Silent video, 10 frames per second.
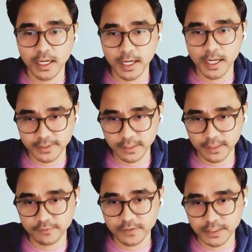And
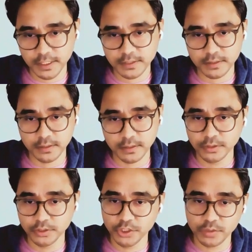safe cessation.
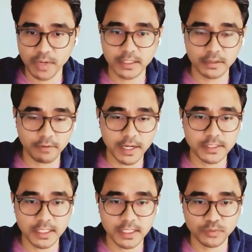Determine the
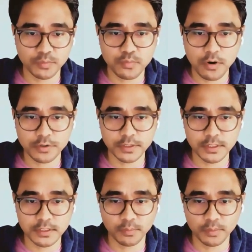right time to pause
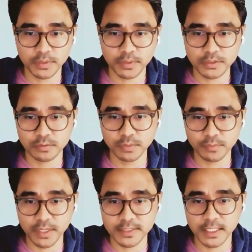these supplements to
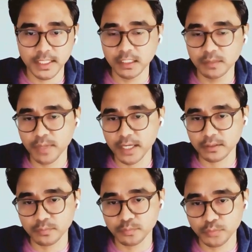minimize any impact
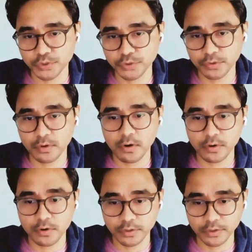on procedure
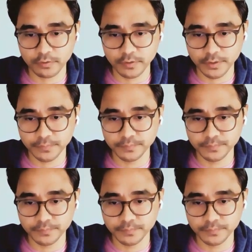or your recovery.